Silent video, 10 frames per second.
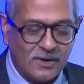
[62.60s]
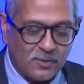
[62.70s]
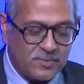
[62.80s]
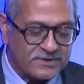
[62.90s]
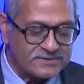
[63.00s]

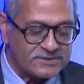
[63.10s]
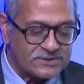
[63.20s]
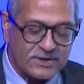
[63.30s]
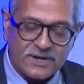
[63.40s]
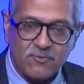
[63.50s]
because the
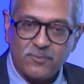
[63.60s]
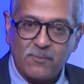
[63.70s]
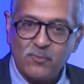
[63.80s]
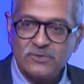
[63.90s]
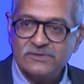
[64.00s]
journey of
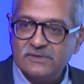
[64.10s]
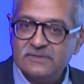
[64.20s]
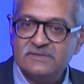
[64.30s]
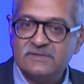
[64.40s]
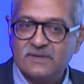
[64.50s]
BrahMos
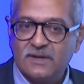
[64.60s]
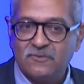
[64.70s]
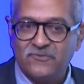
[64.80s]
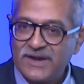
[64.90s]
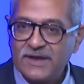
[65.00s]
is
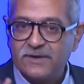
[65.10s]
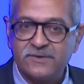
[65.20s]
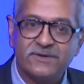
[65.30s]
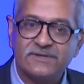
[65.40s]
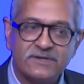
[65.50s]
a very
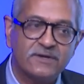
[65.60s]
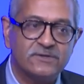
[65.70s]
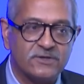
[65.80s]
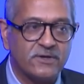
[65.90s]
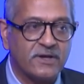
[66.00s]
interesting
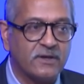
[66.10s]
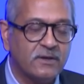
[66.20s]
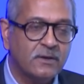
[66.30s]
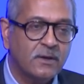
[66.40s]
journey,